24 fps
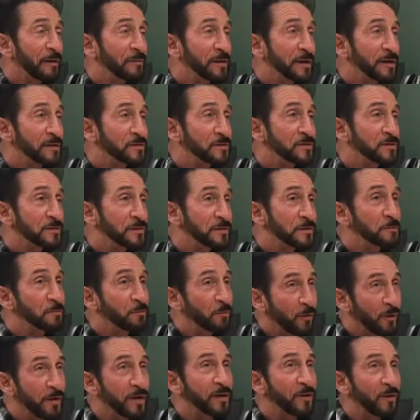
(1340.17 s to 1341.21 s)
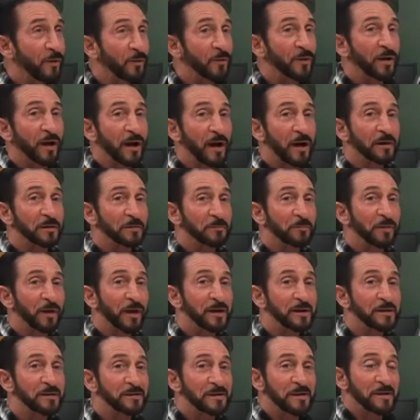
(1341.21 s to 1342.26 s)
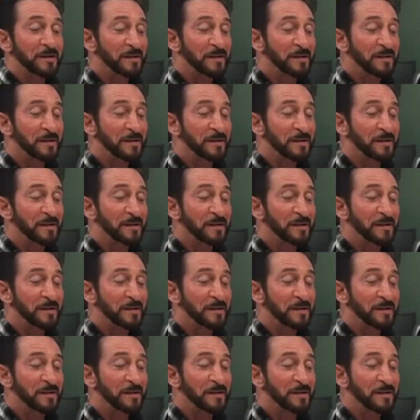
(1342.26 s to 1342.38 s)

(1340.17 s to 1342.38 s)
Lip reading: I mean, it's pretty cool to contemplate.